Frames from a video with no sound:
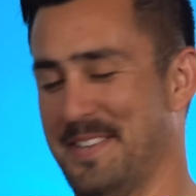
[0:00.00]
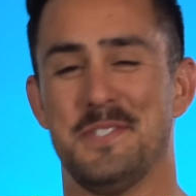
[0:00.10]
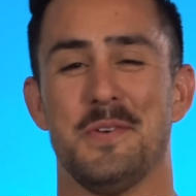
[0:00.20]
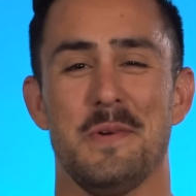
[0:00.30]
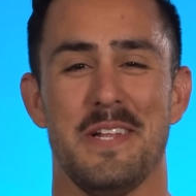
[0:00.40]

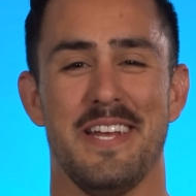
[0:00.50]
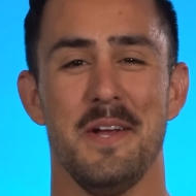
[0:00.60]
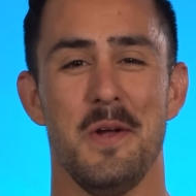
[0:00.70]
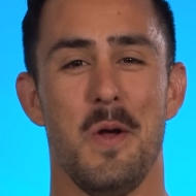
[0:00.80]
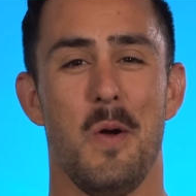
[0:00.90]
So really,
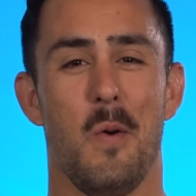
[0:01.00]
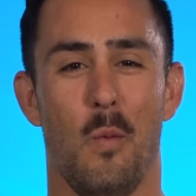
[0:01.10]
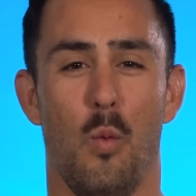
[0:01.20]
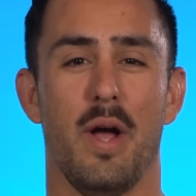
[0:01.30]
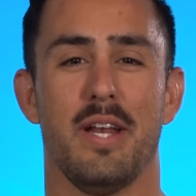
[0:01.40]

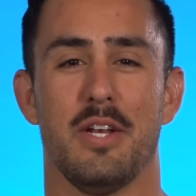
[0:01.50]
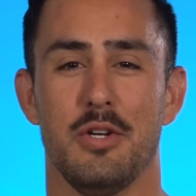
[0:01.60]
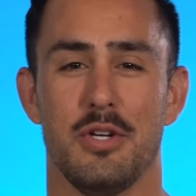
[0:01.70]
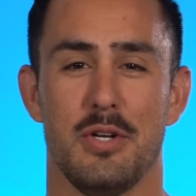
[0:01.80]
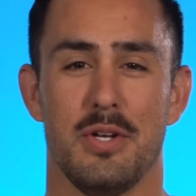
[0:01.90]
what
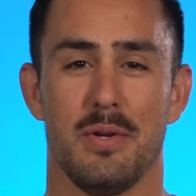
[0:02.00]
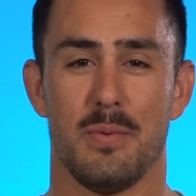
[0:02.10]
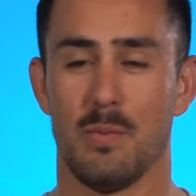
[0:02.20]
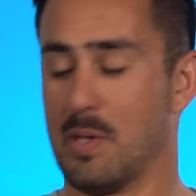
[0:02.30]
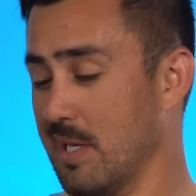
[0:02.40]
good
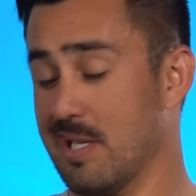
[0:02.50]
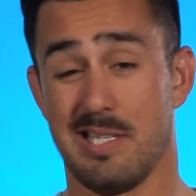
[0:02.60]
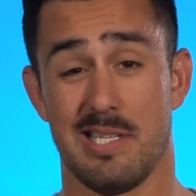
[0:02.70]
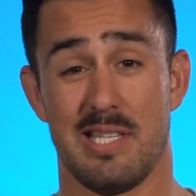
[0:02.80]
really is this